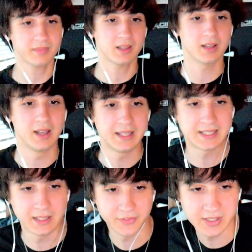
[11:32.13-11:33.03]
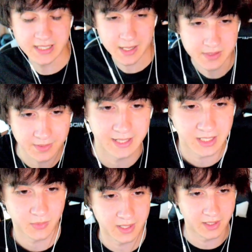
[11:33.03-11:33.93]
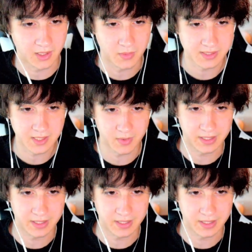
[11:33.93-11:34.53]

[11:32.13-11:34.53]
He said the first time something like he wanted to go with someone,